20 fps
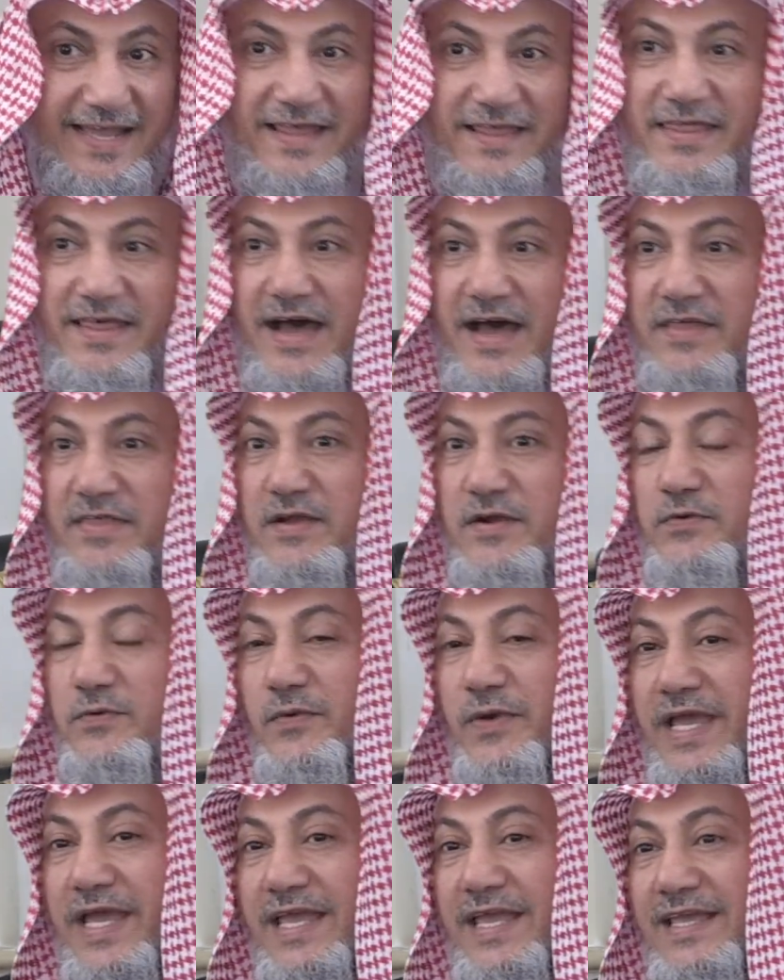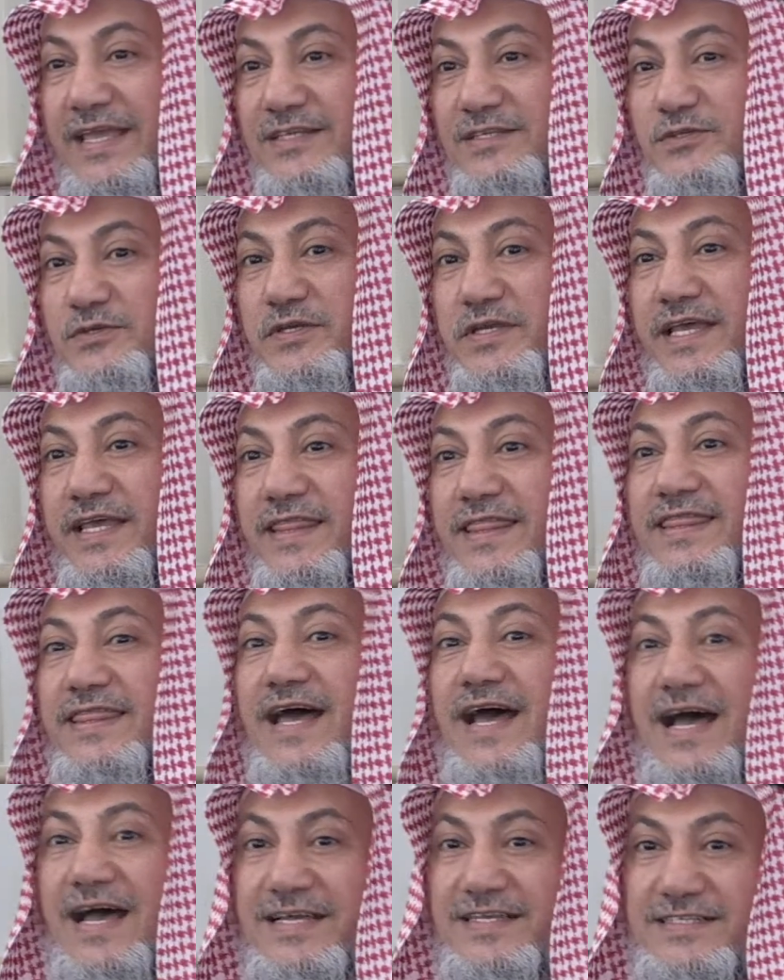The other way to get
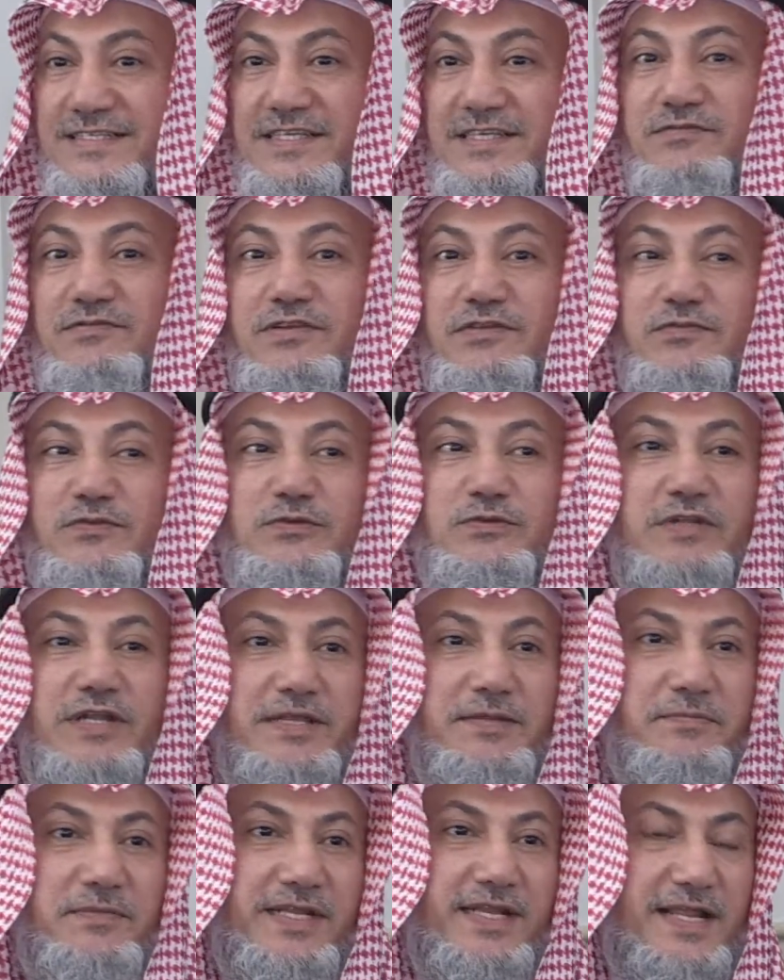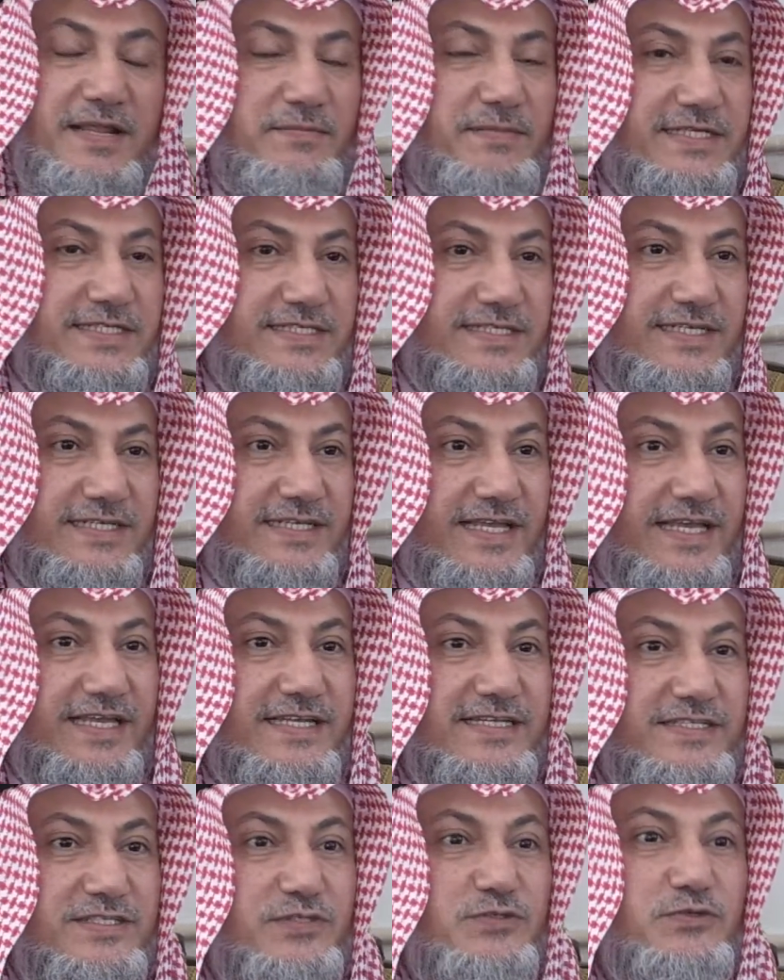that, even if you do not build a masjid,
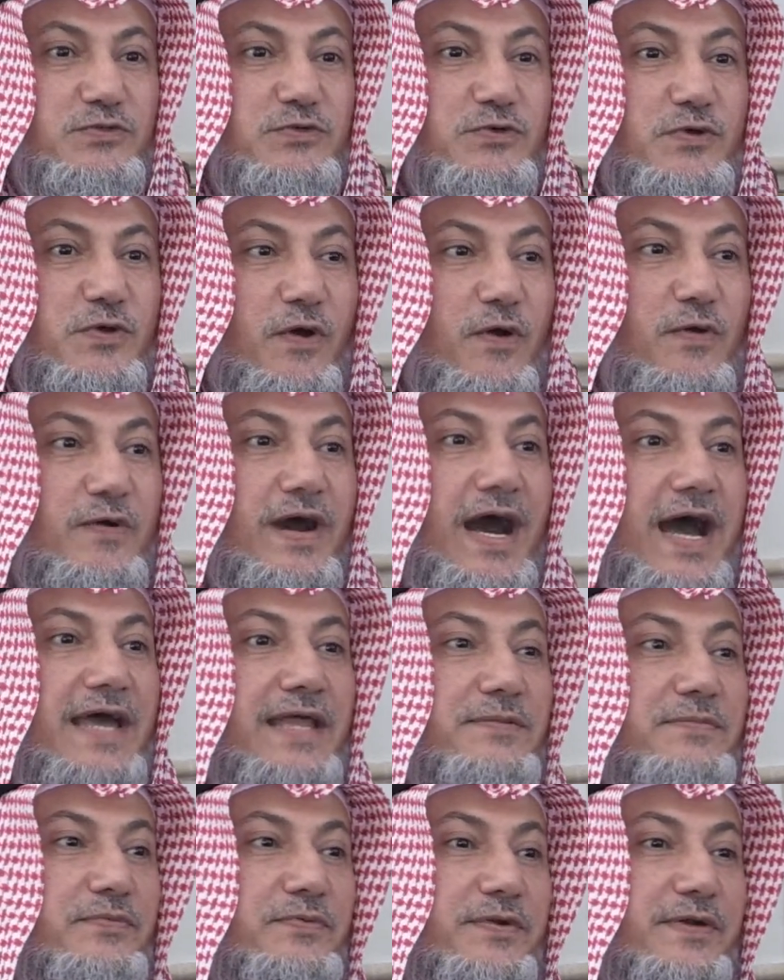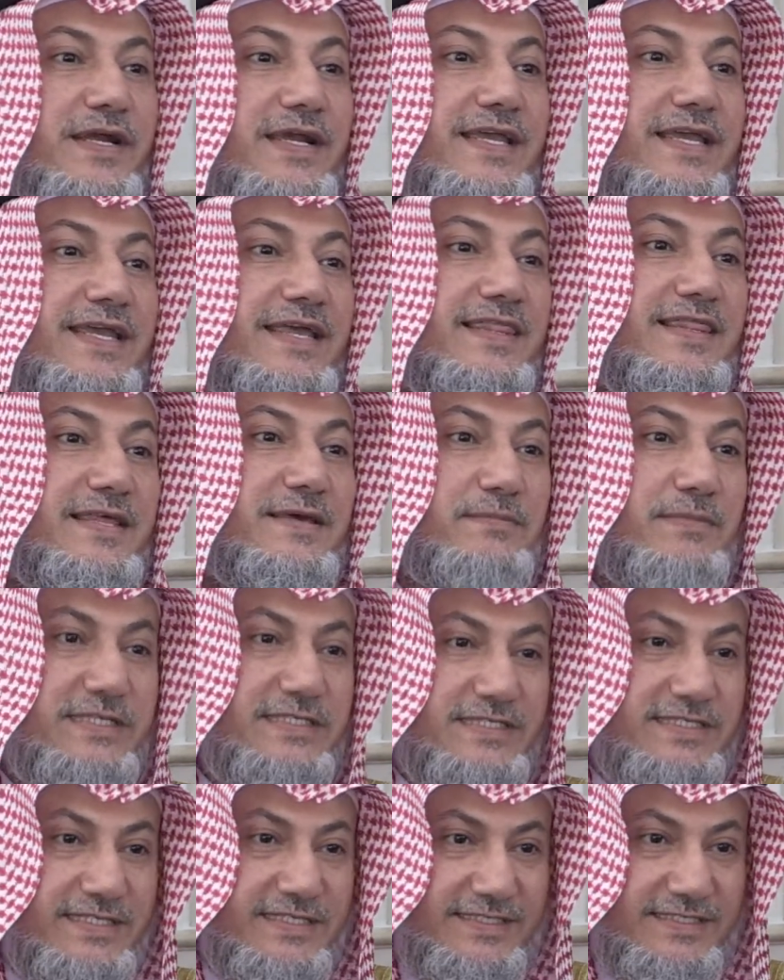is to go and pray in the
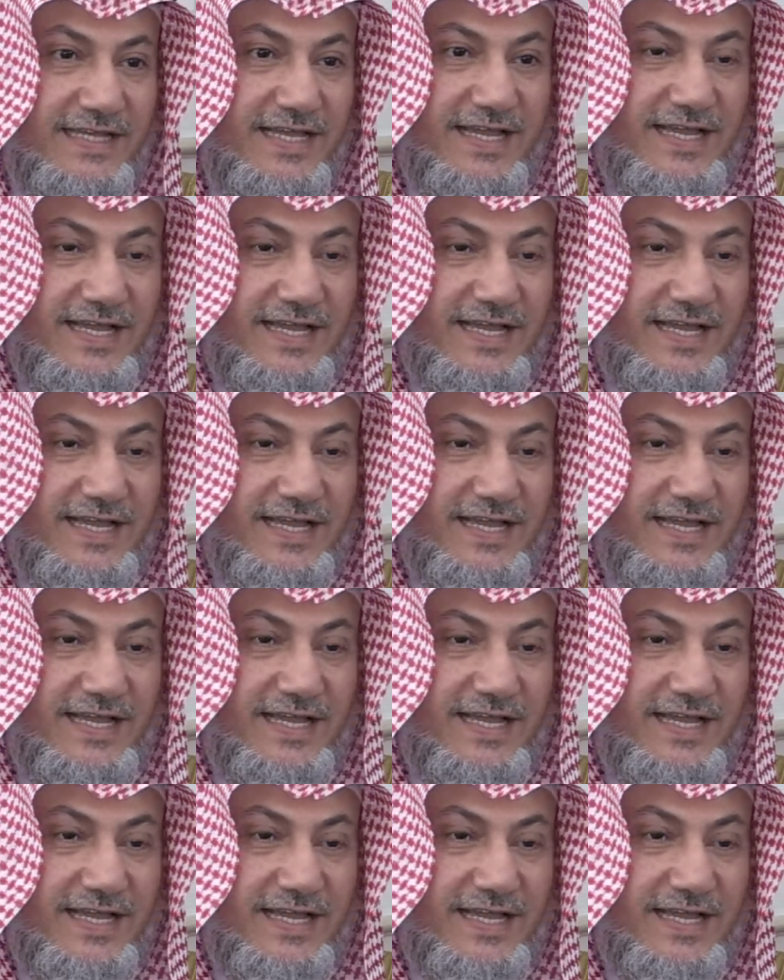masjid.